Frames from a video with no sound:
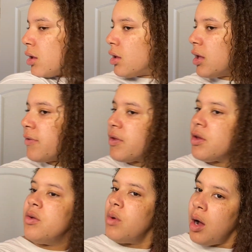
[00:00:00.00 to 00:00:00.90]
if
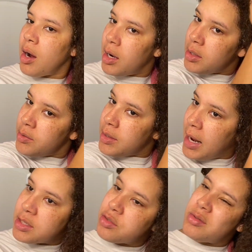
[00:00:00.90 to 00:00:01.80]
you are a new
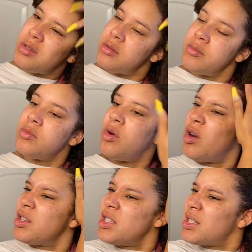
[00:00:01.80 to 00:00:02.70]
natural,
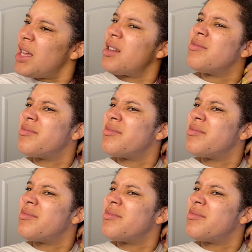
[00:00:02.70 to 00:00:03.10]
or just like,